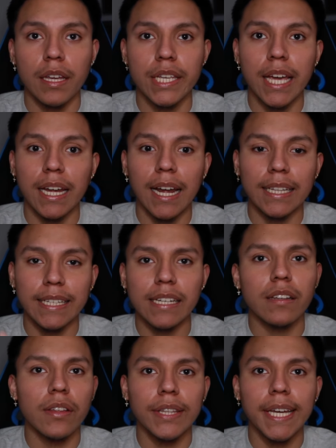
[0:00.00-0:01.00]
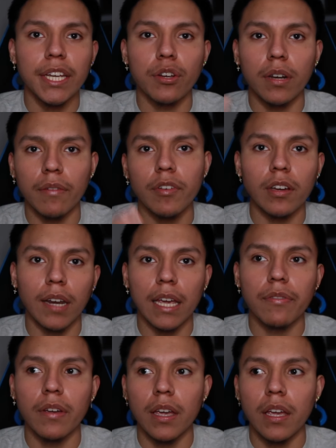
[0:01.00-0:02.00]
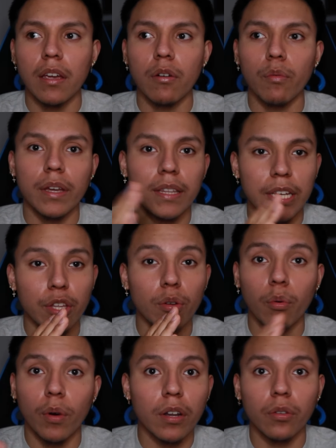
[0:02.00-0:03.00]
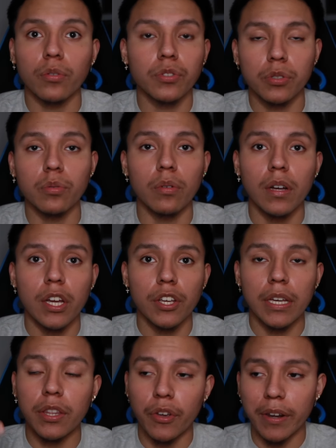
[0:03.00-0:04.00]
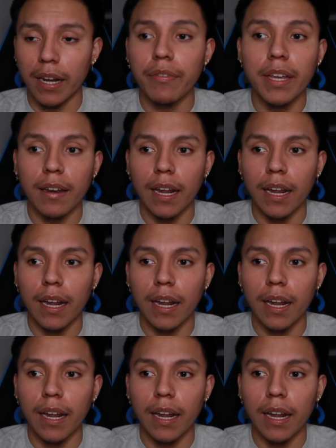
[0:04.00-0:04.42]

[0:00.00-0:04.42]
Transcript: Yet at the end of the day, you're living your life with either one of those two. Either you're living